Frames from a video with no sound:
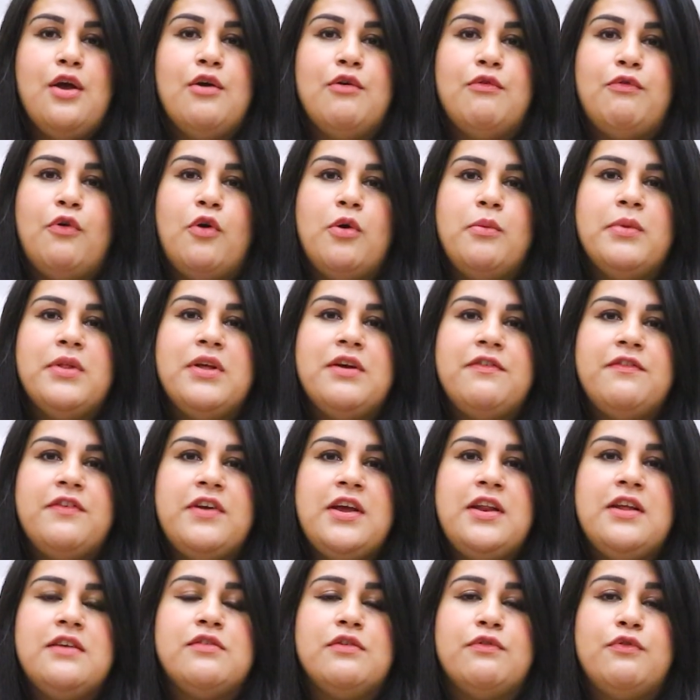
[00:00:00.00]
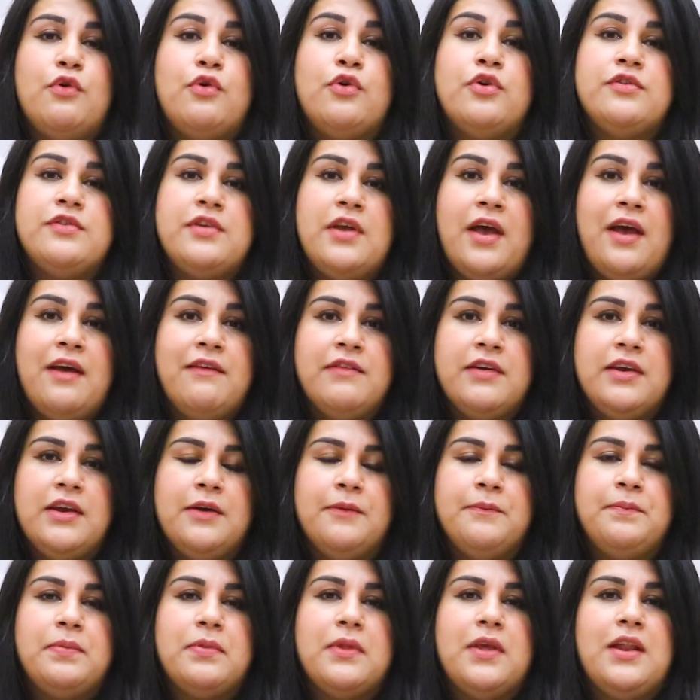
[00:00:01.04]
Formula feed is of course
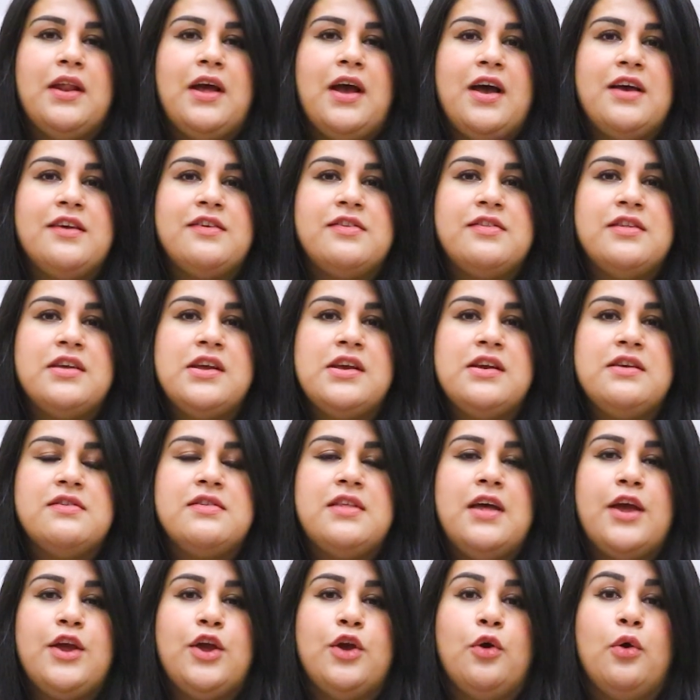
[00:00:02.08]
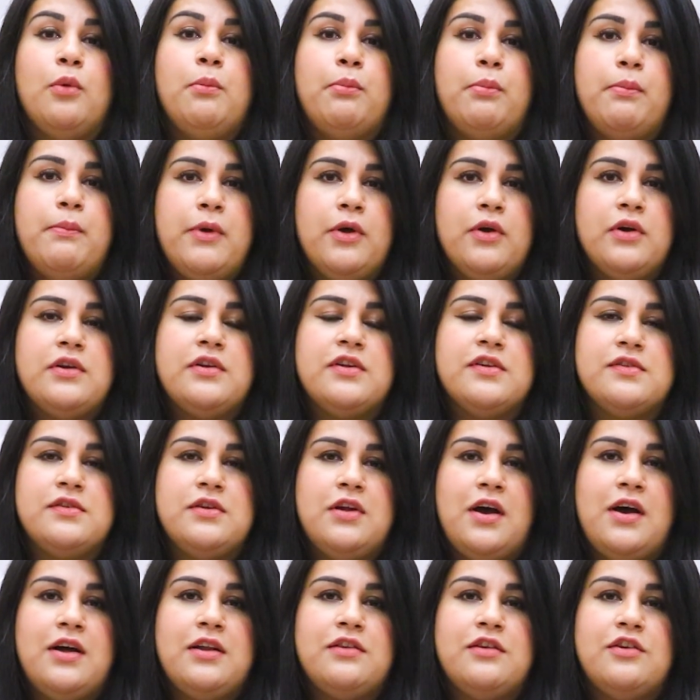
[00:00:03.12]
heavy. It has things that your milk does
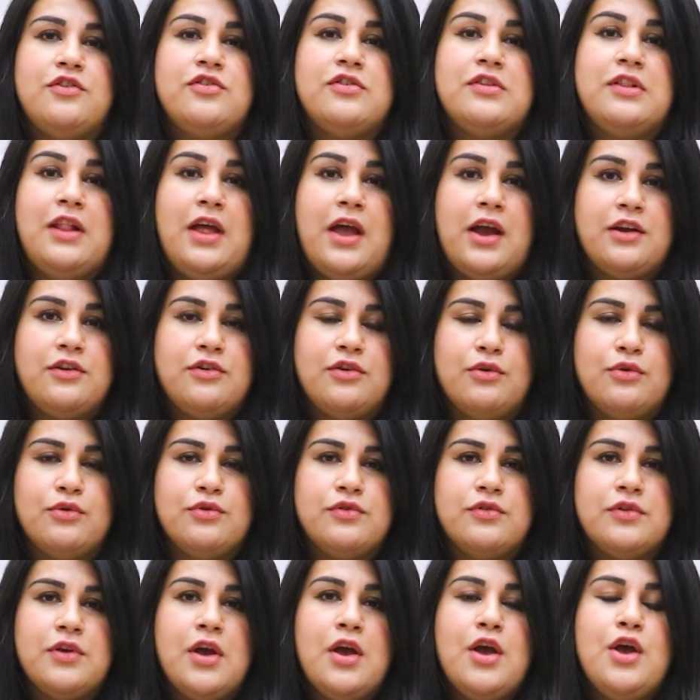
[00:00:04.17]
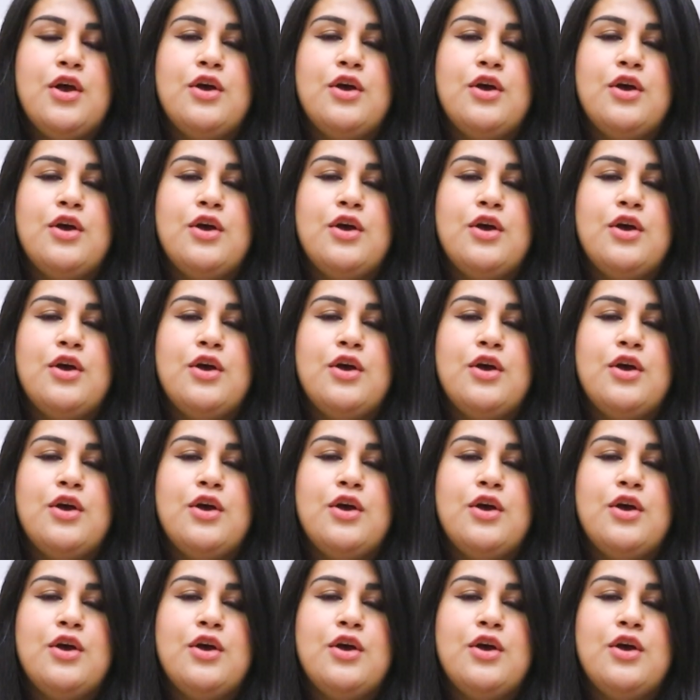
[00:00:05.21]
not, such as lactose.